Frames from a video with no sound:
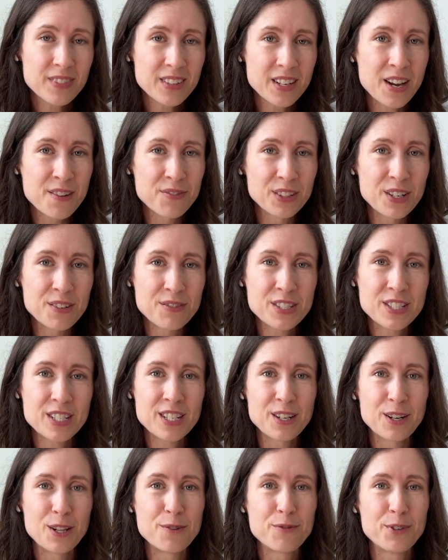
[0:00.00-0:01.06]
I've loved
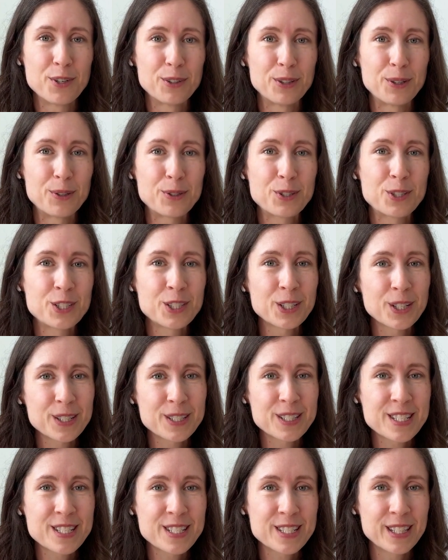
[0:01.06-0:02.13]
seeing all of your little
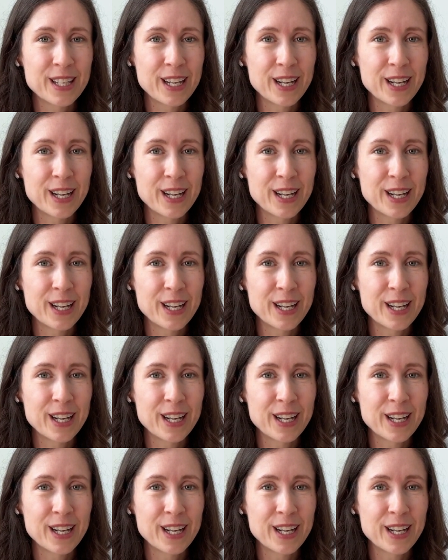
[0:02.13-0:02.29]
shirts.